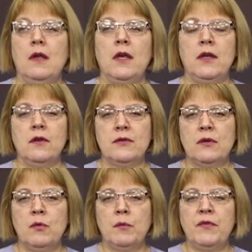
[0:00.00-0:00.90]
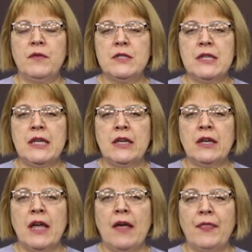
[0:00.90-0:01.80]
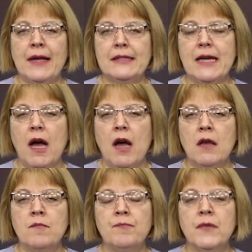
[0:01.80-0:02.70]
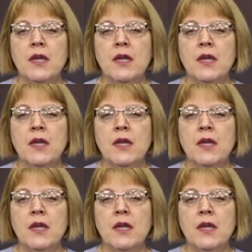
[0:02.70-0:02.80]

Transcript: and also we'll be visiting at that time